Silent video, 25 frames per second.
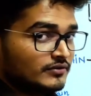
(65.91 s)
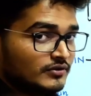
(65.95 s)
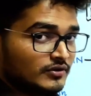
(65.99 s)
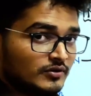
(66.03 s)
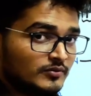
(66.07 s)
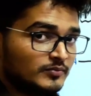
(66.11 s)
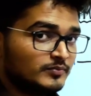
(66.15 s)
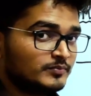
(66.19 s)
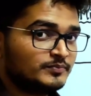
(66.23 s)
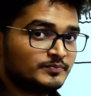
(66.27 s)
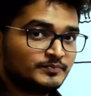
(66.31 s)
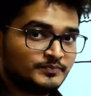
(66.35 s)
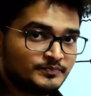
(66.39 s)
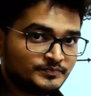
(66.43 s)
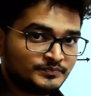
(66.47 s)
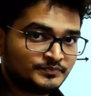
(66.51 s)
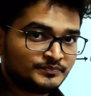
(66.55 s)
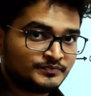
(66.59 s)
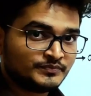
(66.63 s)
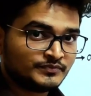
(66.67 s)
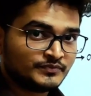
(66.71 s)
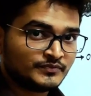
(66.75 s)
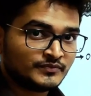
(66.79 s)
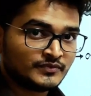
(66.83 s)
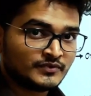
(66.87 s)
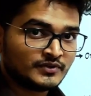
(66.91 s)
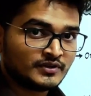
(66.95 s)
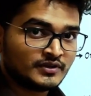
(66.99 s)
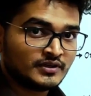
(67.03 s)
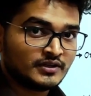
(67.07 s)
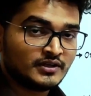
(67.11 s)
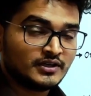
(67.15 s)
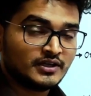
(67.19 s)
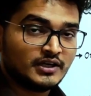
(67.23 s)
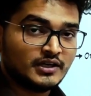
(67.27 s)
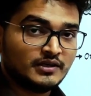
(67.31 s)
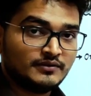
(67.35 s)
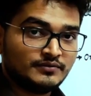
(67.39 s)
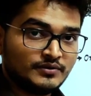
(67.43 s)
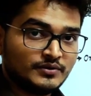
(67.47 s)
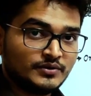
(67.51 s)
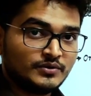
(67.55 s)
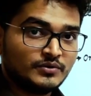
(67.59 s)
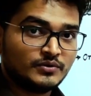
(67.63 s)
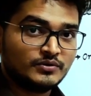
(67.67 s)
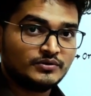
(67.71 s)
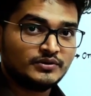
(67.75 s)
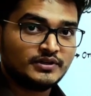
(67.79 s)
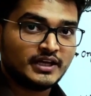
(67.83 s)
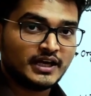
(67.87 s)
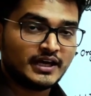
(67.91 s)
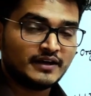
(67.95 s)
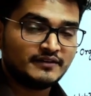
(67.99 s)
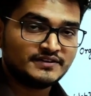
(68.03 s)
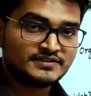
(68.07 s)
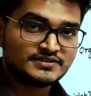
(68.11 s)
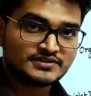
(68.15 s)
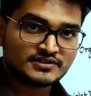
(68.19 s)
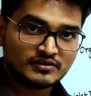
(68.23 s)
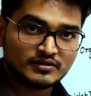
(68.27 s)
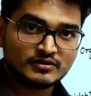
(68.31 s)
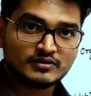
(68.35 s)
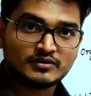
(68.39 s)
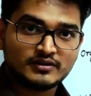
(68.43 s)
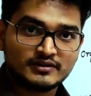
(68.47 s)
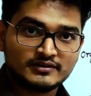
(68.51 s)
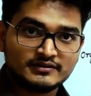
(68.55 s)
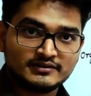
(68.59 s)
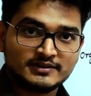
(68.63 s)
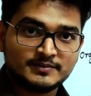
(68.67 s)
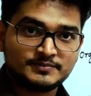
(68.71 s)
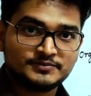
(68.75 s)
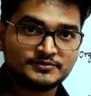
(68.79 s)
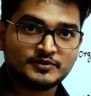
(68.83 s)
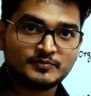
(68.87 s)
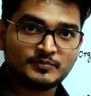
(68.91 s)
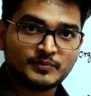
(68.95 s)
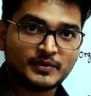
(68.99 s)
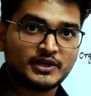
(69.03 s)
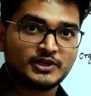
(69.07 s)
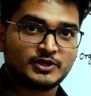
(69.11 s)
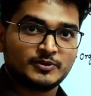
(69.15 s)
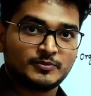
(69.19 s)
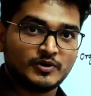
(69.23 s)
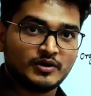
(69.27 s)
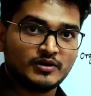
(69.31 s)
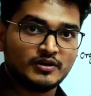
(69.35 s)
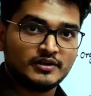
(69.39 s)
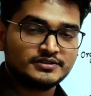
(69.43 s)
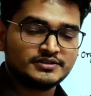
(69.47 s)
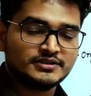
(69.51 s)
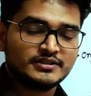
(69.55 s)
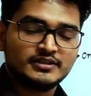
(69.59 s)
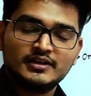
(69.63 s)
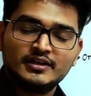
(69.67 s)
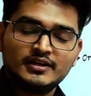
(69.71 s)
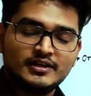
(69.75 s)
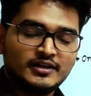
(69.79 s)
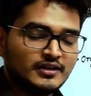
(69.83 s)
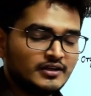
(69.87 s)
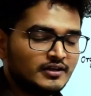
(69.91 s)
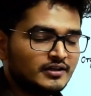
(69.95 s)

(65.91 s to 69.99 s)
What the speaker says: No. If you don't have strong concepts of microbiology,